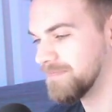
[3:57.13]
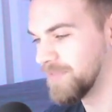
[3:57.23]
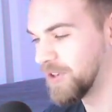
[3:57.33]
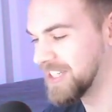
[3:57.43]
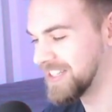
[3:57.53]

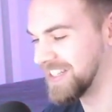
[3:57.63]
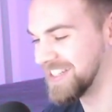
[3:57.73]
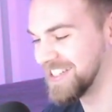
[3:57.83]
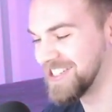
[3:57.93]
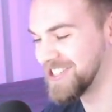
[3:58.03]
Look at
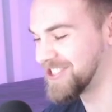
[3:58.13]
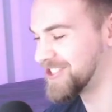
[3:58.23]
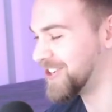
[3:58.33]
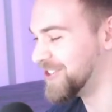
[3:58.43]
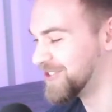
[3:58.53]
this. This is
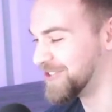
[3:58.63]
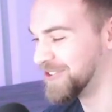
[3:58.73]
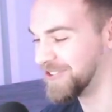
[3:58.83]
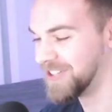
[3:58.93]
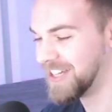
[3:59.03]
so
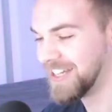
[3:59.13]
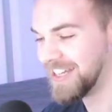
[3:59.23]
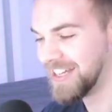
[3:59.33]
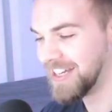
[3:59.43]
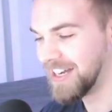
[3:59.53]
cool.
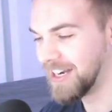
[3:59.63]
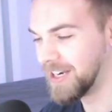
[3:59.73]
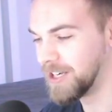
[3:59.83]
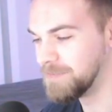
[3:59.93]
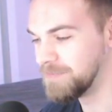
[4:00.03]

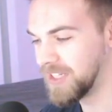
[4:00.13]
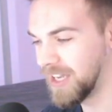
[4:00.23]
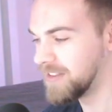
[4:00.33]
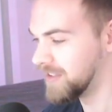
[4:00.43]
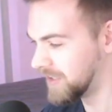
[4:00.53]

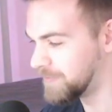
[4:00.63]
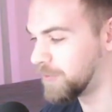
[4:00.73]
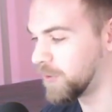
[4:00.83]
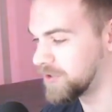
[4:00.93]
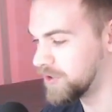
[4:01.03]
Yeah, the Elite
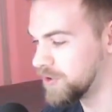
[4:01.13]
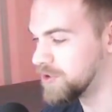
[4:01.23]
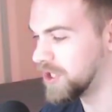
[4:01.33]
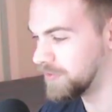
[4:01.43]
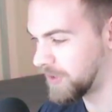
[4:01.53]
Four too,
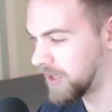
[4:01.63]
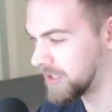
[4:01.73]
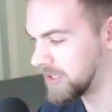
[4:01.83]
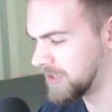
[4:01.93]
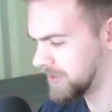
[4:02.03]

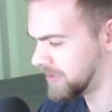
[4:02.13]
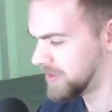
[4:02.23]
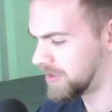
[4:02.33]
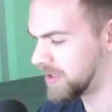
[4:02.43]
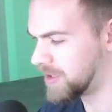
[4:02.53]
Giovanni.
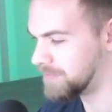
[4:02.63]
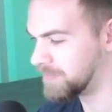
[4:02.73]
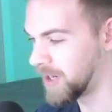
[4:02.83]
I